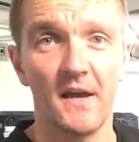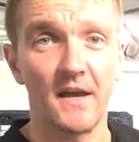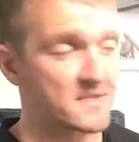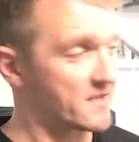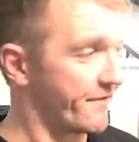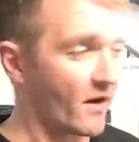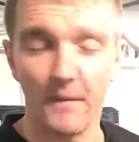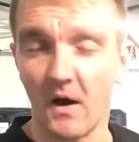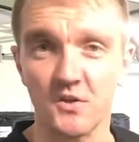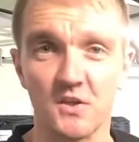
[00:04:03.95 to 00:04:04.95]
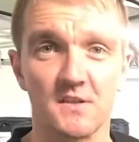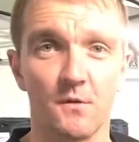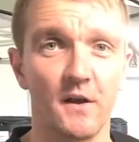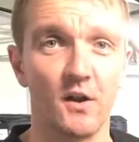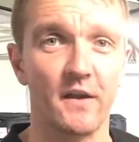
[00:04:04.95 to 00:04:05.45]
it's the fine margins that
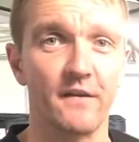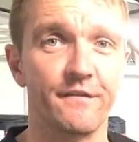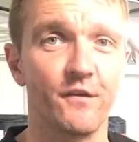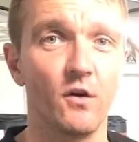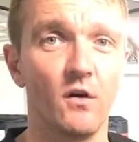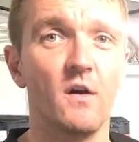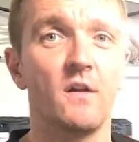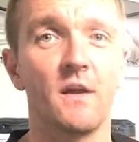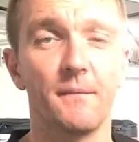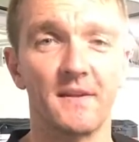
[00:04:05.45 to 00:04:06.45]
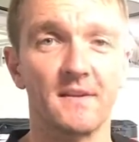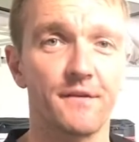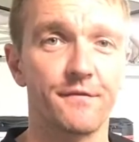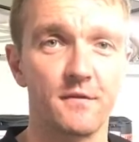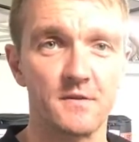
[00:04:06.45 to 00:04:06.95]
we're looking for that make the
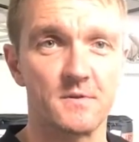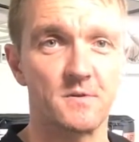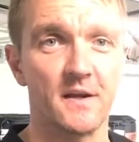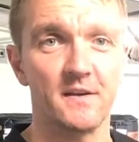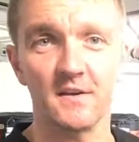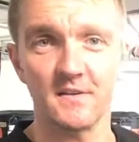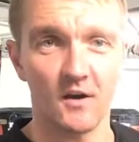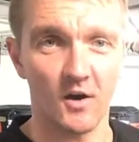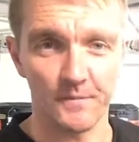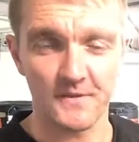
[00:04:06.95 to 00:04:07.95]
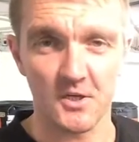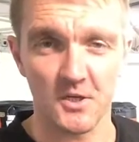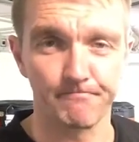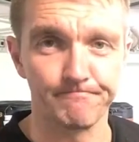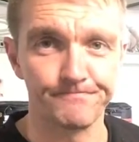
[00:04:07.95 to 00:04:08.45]
difference between us and our competition.